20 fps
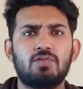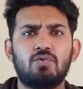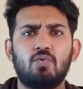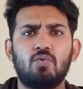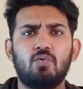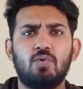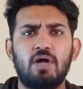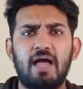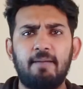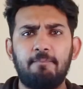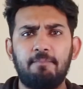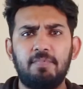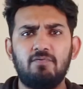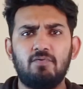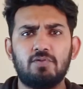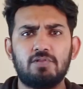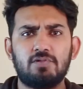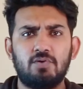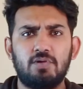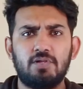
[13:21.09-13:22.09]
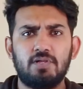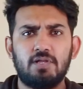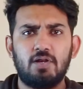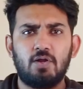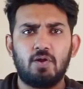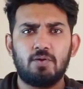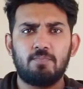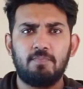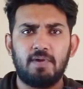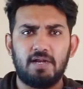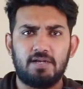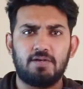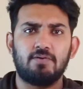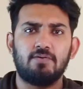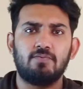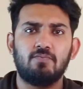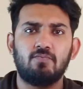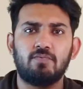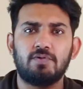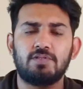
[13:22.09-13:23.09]
So Apple was doing a lot
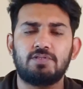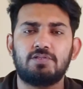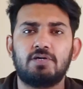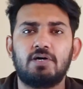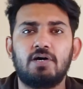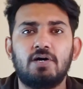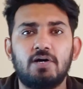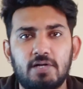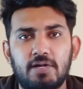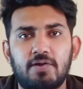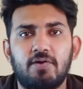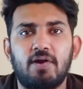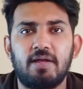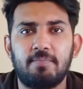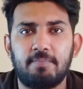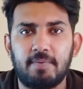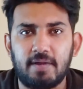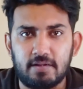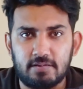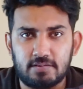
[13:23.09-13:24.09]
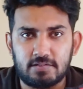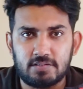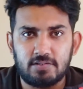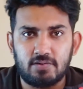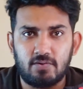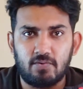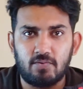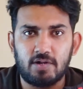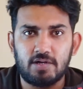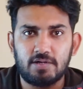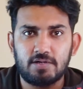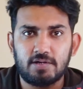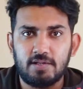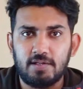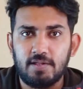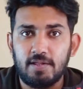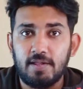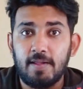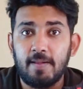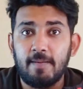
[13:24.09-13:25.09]
better with the earlier iPads, all right.
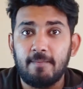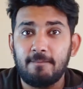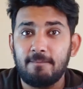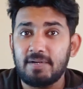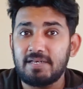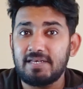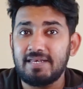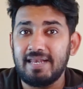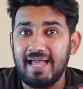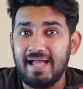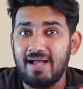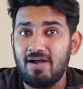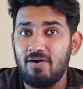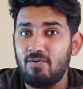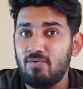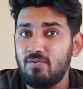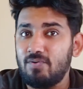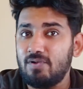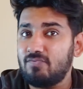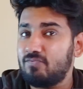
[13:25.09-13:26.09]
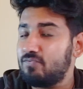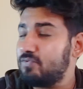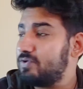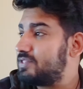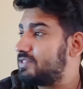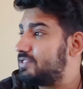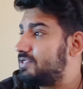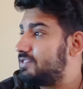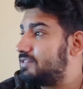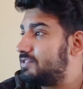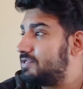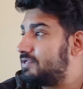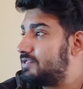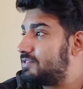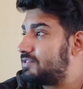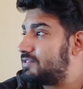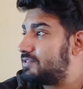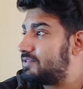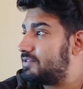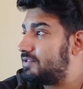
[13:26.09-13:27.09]
But now, if we see
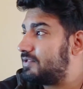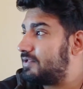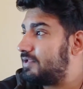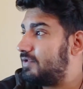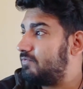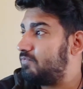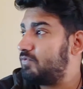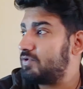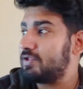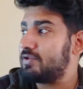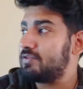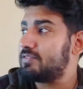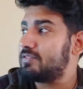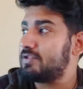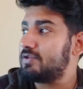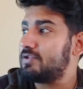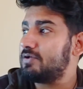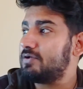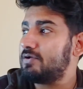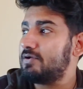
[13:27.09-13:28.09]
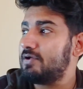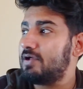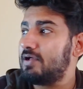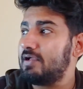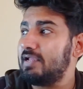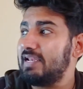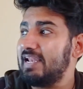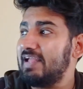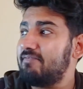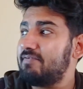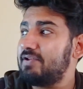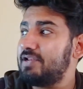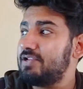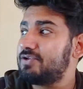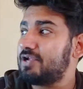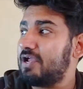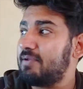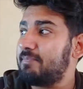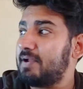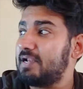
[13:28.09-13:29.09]
this, if we consider a
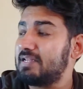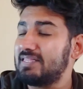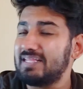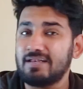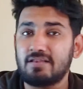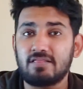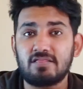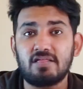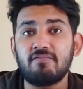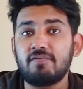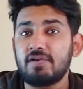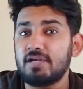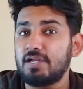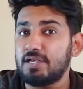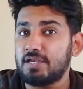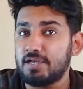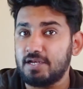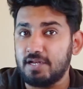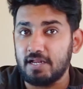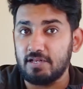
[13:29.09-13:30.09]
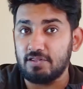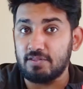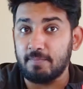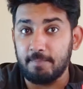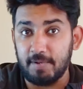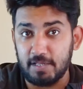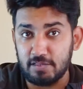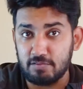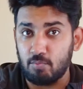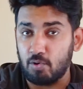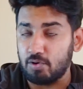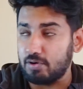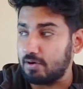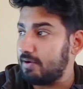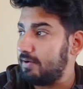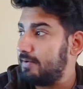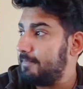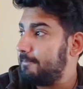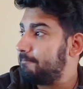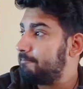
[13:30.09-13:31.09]
11-inch iPad, that's 799, the base
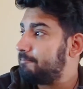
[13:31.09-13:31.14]
model.